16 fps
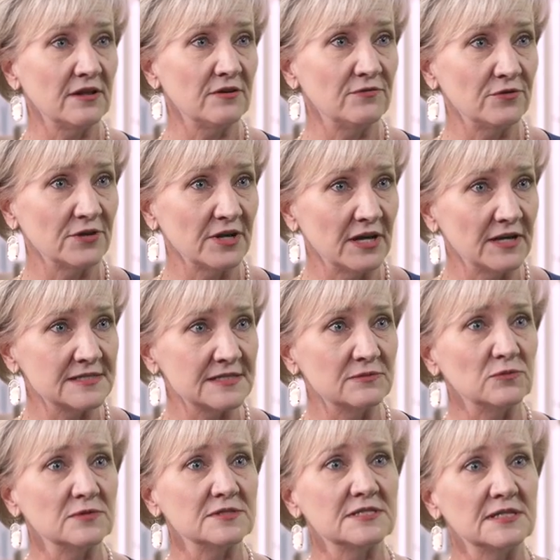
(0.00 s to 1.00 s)
California
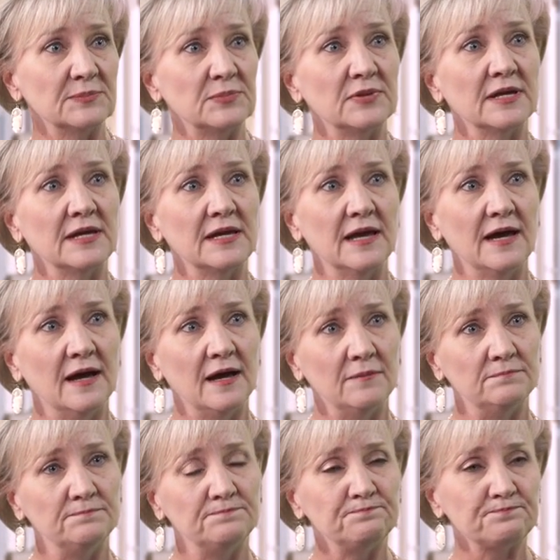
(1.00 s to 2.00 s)
Edison will simply
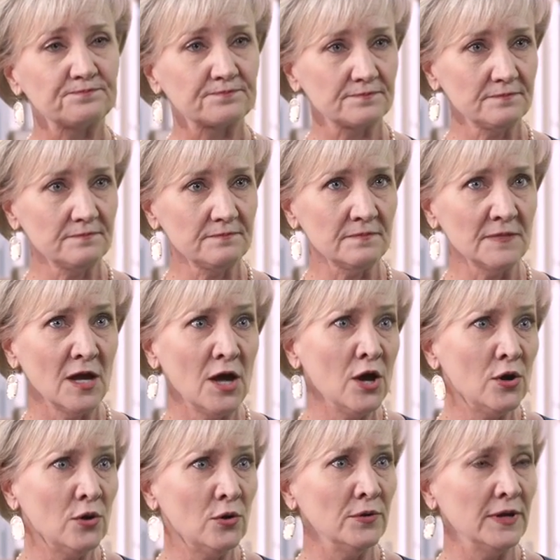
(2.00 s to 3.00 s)

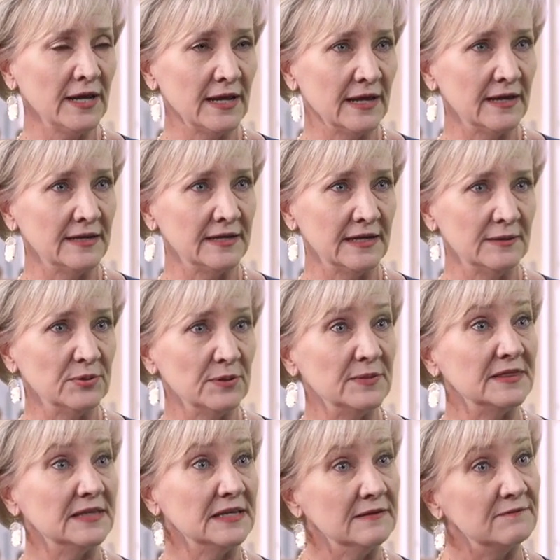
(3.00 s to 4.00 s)
own and
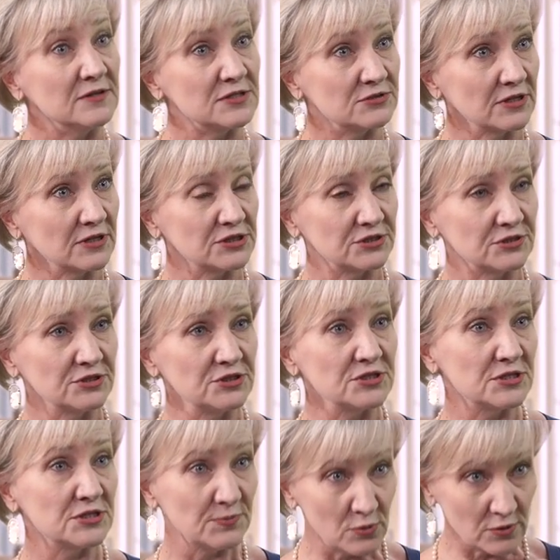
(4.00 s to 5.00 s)
implement the infrastructure to
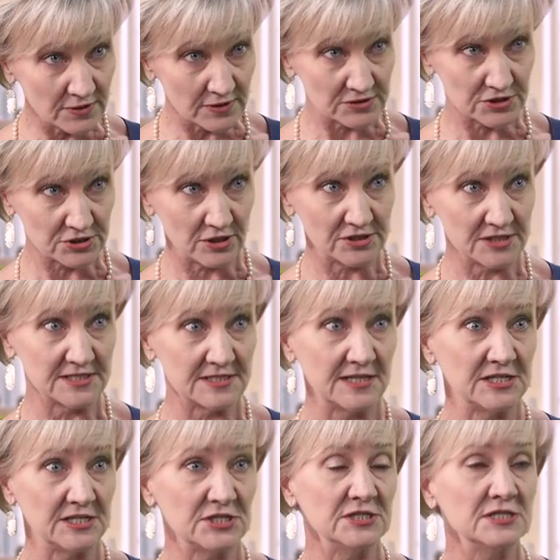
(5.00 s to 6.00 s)
support those charging
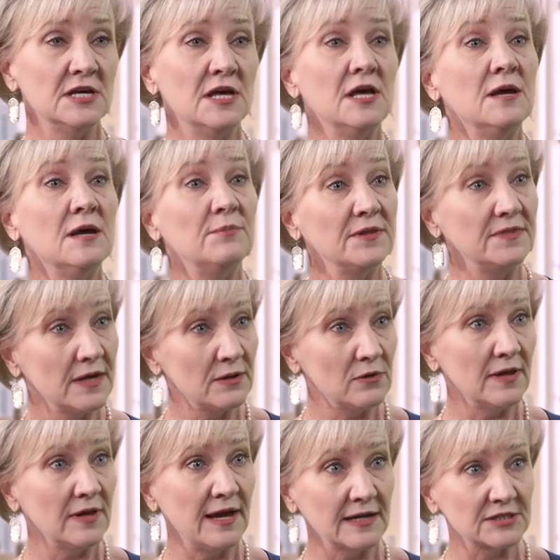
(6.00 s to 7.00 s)
stations, but they
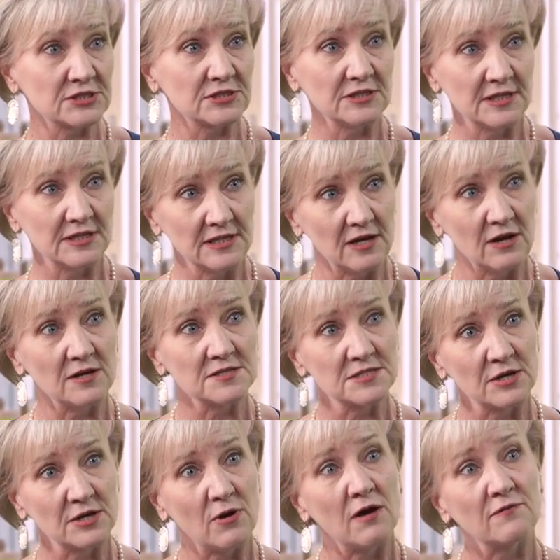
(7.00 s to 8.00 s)
will actually
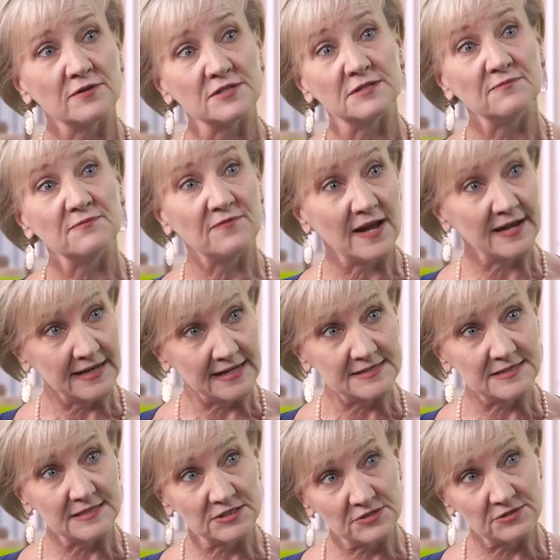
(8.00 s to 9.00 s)
also offer some
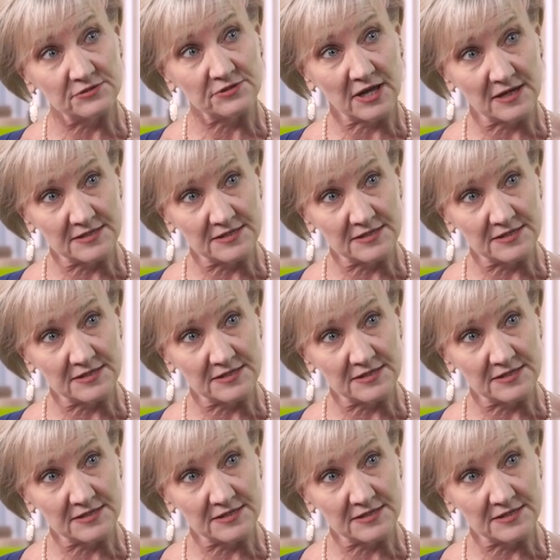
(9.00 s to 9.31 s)
financing to their